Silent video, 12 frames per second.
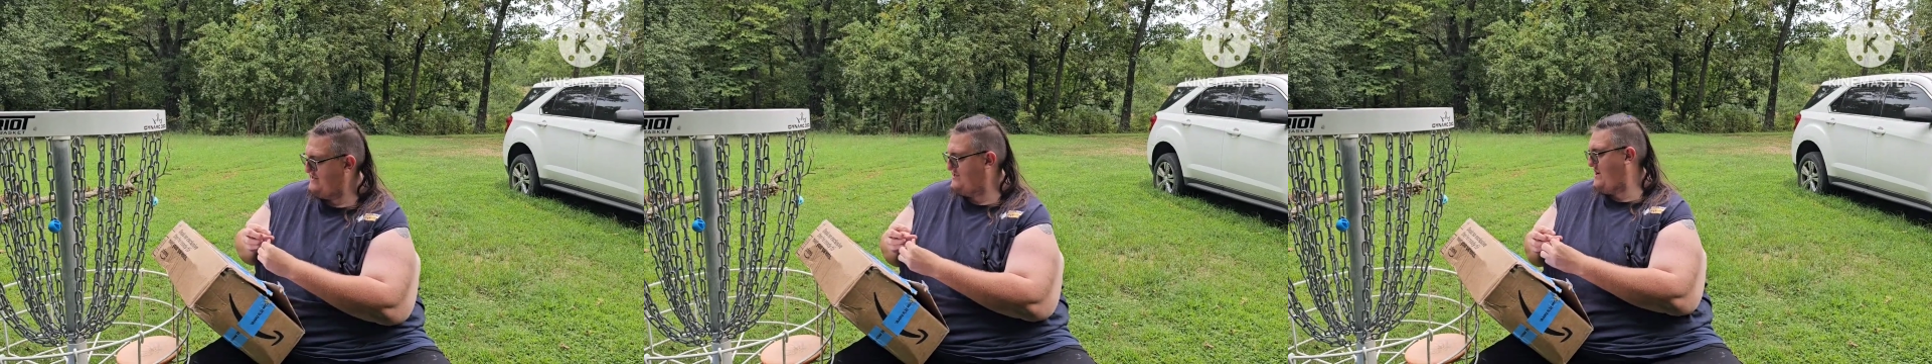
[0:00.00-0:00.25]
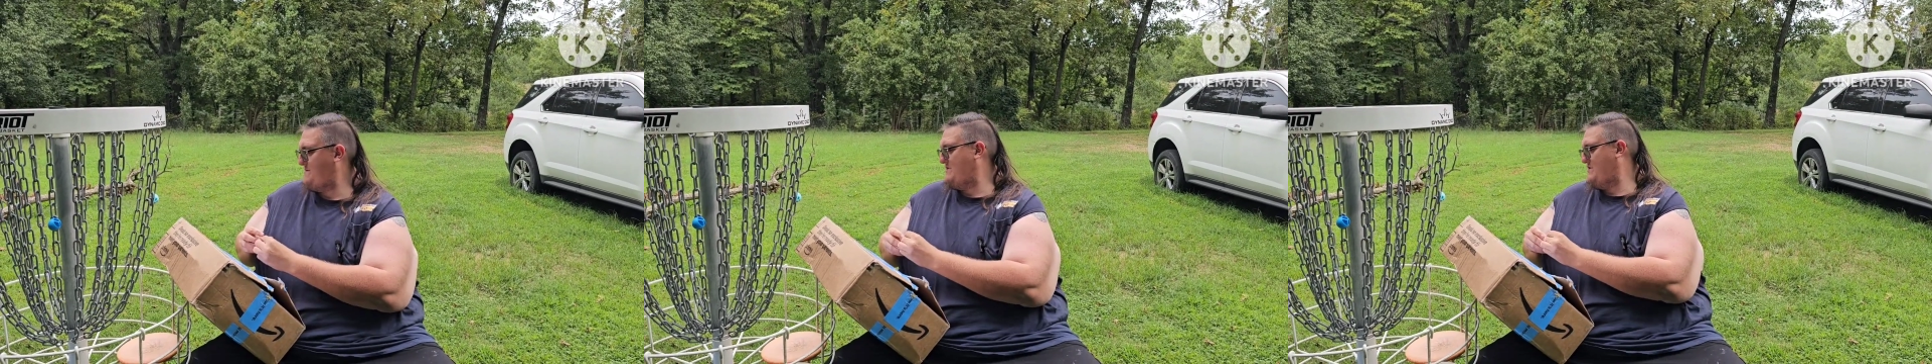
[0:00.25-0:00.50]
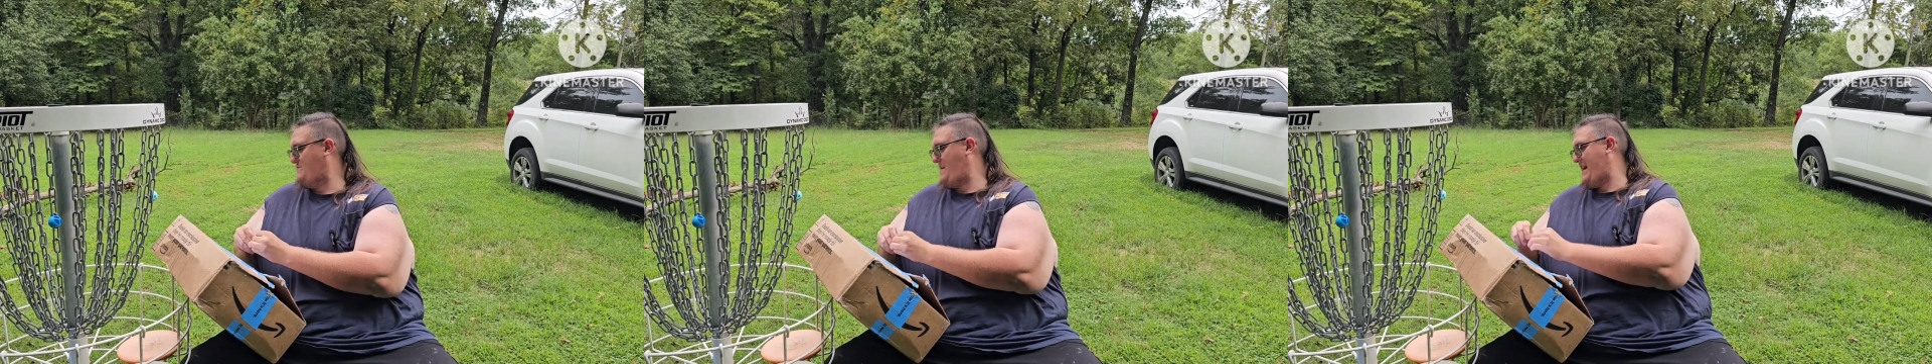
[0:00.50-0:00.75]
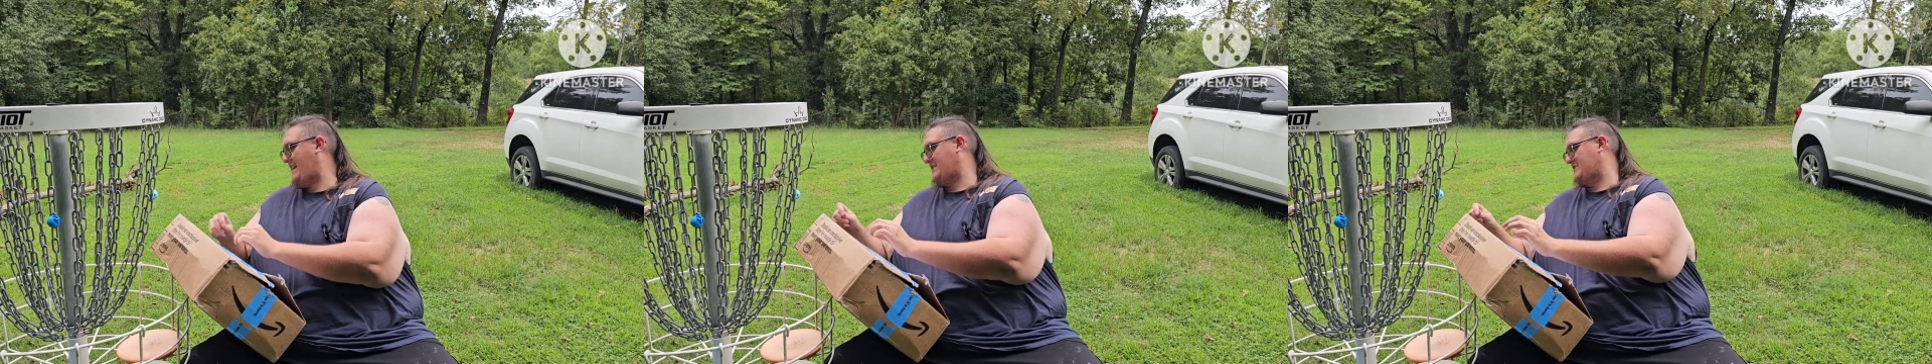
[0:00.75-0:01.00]
Jeremy, you
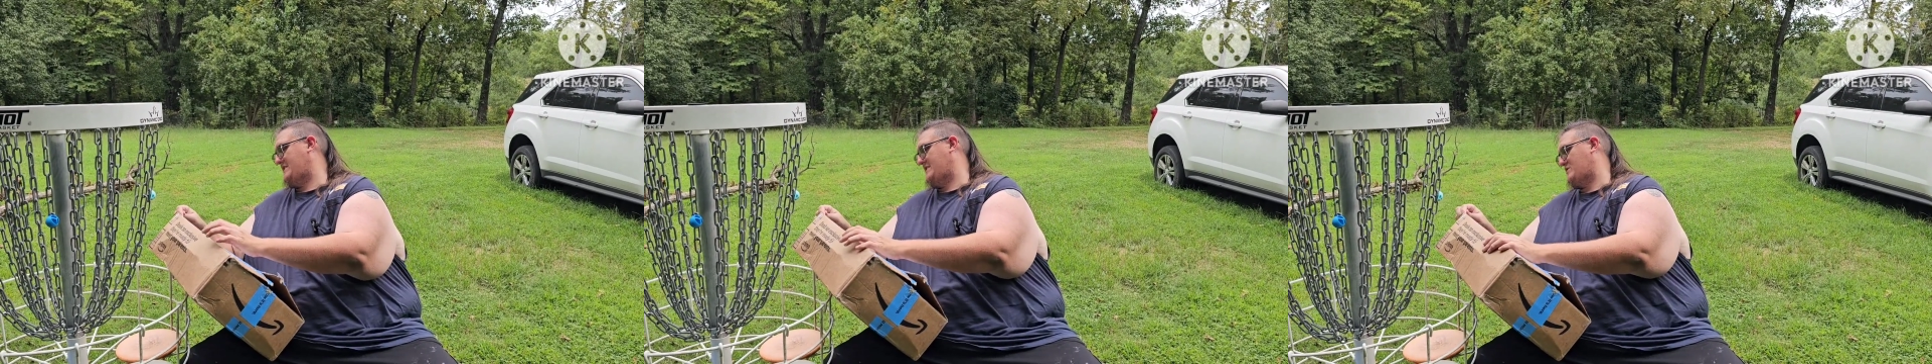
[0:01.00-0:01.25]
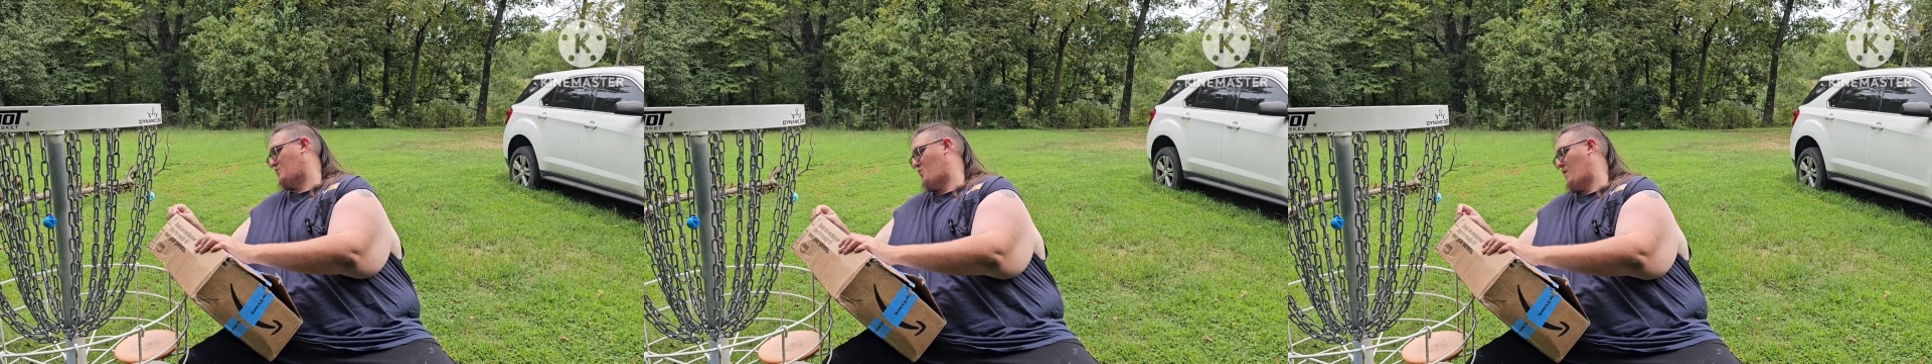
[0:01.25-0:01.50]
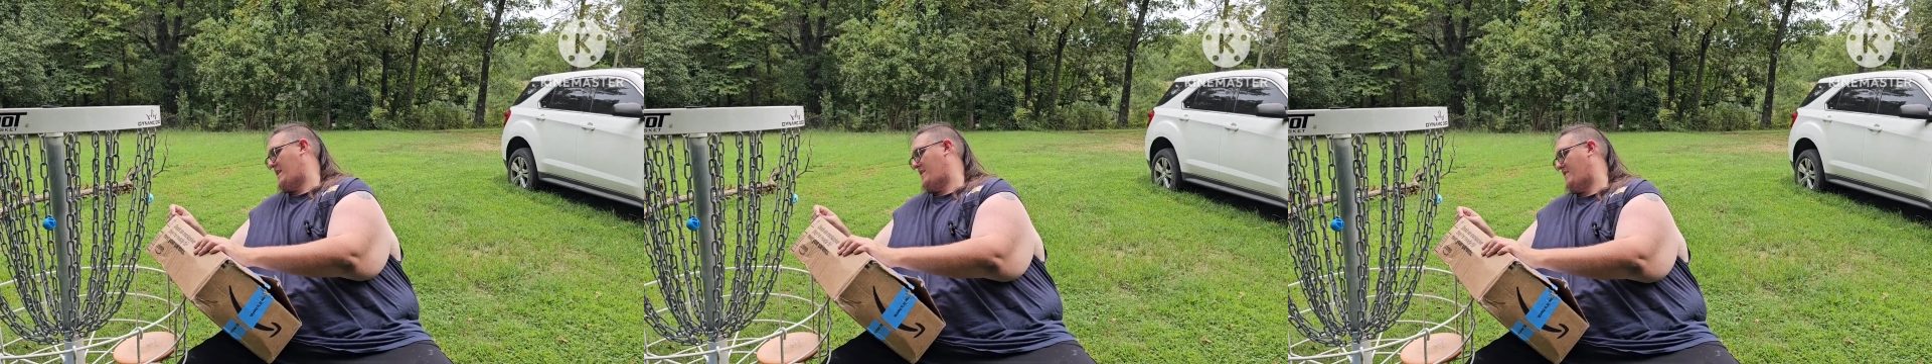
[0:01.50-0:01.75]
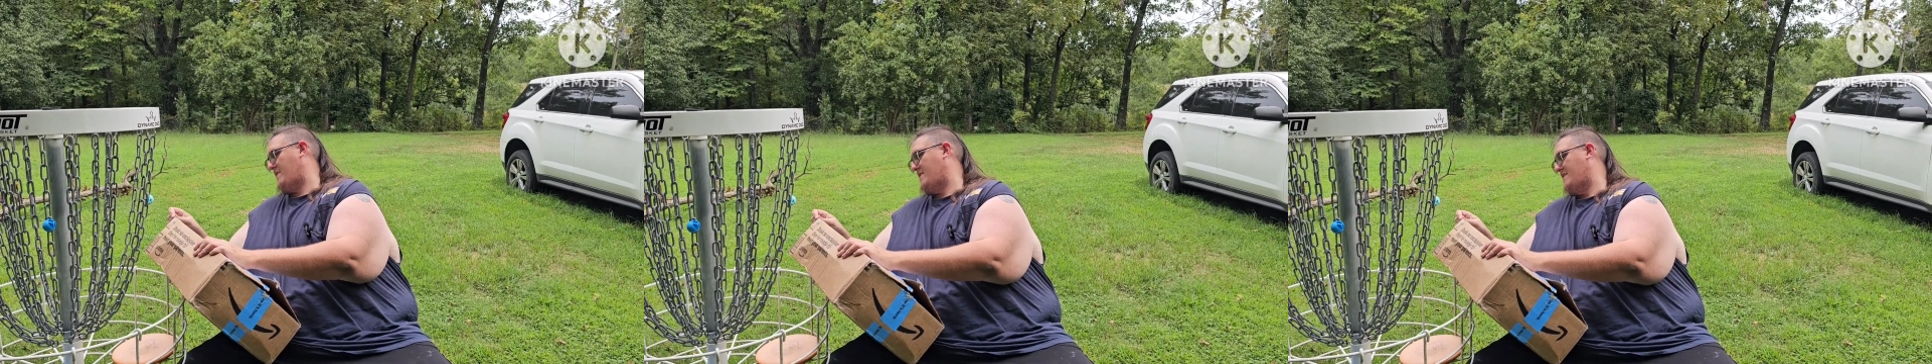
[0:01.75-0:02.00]
package this well.